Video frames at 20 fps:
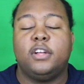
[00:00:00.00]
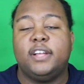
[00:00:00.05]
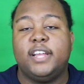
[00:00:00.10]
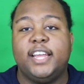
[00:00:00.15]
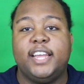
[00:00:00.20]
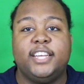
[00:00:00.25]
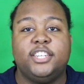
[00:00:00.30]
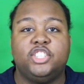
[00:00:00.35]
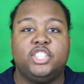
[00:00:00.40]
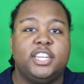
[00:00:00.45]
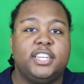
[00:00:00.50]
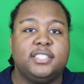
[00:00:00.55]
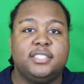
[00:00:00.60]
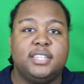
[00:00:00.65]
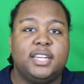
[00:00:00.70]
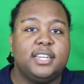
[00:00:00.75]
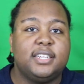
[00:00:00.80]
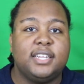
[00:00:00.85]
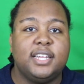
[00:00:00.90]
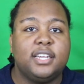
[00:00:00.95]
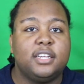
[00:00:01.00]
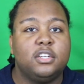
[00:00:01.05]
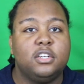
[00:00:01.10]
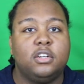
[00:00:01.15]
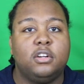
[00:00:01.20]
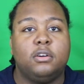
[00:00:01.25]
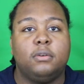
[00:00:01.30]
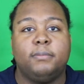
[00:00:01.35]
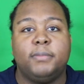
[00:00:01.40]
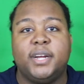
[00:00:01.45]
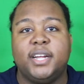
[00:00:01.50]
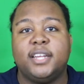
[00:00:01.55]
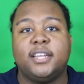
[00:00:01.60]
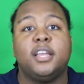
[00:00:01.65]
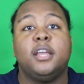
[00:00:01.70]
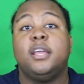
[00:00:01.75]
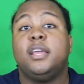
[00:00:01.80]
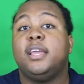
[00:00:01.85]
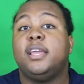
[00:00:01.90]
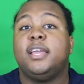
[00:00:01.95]
AJ's not that good on mic.
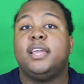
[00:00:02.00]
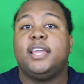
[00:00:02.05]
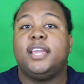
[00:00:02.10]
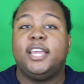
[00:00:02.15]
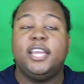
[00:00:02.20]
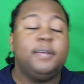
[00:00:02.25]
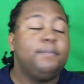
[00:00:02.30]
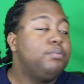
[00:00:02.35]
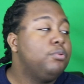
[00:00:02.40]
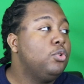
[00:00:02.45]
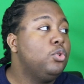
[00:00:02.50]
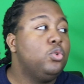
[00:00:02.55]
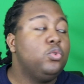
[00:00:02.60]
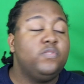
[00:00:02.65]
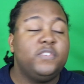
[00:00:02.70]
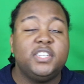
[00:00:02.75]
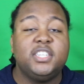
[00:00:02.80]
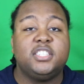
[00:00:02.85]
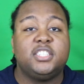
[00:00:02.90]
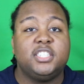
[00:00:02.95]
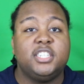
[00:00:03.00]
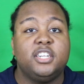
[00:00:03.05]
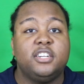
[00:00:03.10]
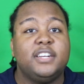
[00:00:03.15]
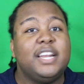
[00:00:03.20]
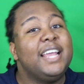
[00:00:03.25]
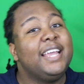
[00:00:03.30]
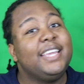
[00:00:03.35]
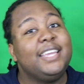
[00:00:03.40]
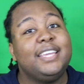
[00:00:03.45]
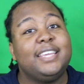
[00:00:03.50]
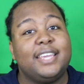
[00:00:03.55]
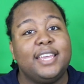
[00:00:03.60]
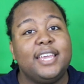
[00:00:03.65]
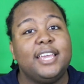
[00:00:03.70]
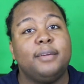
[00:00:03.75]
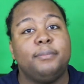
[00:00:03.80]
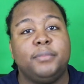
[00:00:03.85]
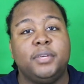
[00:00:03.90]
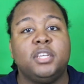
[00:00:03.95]
He proved this year that he
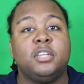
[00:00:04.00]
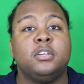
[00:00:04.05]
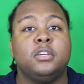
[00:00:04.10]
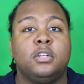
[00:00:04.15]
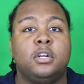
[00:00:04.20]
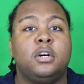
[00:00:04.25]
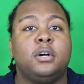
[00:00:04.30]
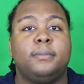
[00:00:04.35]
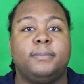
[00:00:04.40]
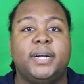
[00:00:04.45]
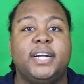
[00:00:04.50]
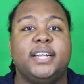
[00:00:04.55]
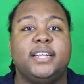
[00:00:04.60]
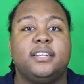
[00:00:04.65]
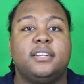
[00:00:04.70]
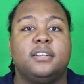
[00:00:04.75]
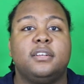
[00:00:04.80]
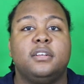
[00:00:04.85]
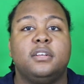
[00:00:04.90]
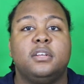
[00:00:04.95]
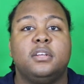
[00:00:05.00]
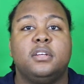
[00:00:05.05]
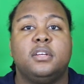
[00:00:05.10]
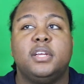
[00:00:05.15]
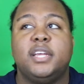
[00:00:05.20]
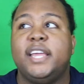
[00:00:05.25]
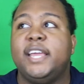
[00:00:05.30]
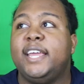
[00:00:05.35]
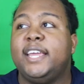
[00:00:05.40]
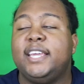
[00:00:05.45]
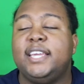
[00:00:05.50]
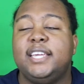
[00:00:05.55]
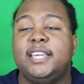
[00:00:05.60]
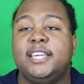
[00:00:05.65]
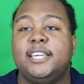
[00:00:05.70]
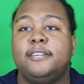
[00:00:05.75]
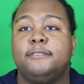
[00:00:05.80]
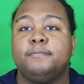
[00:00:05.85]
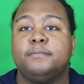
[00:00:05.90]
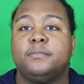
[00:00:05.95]
can be good on mic. And
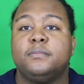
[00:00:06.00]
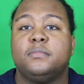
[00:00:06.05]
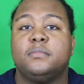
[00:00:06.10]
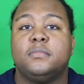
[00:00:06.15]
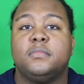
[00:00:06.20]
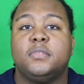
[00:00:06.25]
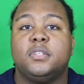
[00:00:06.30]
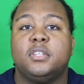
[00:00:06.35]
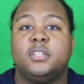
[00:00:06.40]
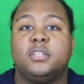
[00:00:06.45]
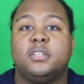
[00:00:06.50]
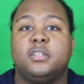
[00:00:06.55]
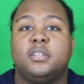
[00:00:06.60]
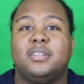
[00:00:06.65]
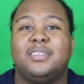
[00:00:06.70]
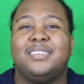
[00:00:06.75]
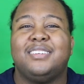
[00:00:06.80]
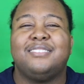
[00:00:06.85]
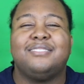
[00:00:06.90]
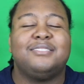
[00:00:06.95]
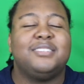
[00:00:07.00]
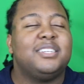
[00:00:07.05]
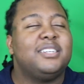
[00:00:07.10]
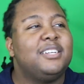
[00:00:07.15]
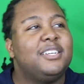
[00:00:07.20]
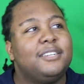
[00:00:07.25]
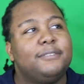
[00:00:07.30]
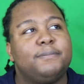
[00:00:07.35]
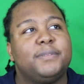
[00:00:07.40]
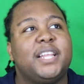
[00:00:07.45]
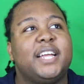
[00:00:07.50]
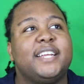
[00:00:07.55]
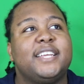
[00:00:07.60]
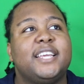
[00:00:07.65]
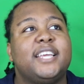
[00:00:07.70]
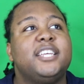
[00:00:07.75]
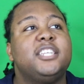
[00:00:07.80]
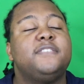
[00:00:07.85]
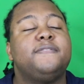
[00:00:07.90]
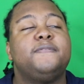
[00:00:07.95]
he, like,
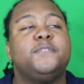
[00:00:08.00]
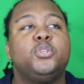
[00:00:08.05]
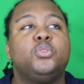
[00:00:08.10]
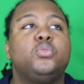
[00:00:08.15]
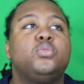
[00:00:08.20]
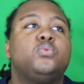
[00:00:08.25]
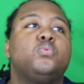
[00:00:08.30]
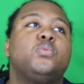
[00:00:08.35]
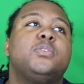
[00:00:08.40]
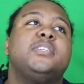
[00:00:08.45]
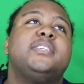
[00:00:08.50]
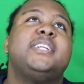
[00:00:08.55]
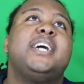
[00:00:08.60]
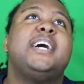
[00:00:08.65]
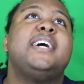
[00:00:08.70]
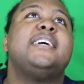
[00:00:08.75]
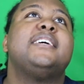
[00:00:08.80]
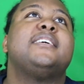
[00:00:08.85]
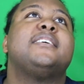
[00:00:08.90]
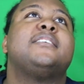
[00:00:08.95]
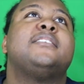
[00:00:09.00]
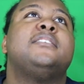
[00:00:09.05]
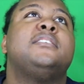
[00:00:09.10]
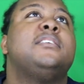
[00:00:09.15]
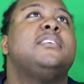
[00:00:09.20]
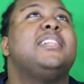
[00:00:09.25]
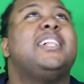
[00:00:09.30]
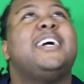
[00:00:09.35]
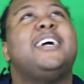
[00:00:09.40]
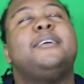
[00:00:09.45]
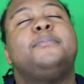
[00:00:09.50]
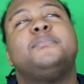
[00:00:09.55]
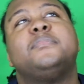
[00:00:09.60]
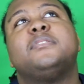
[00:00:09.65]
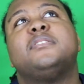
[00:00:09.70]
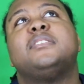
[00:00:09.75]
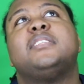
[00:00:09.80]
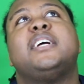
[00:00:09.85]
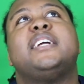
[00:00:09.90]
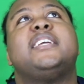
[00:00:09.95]
his feuds were not good.
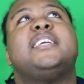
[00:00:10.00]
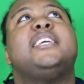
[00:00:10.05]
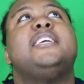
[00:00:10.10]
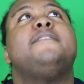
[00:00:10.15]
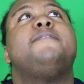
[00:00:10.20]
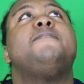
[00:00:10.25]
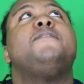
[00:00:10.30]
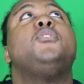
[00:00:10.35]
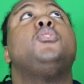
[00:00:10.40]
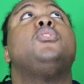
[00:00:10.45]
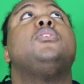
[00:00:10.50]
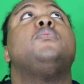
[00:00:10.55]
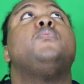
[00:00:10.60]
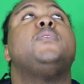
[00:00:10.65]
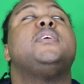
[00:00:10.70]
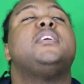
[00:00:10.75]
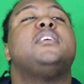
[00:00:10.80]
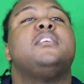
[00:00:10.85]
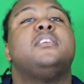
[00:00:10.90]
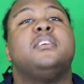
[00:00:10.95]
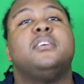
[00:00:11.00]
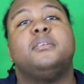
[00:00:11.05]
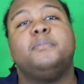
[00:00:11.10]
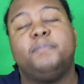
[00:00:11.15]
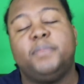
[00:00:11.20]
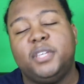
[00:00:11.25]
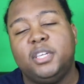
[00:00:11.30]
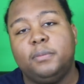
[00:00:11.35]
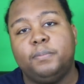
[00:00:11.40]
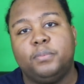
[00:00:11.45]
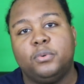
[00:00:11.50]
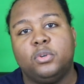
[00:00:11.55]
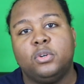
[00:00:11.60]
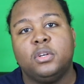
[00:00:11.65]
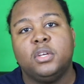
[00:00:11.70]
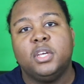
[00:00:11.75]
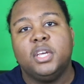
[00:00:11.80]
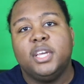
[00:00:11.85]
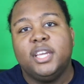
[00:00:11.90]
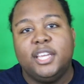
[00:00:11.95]
Like, he feuded with good people.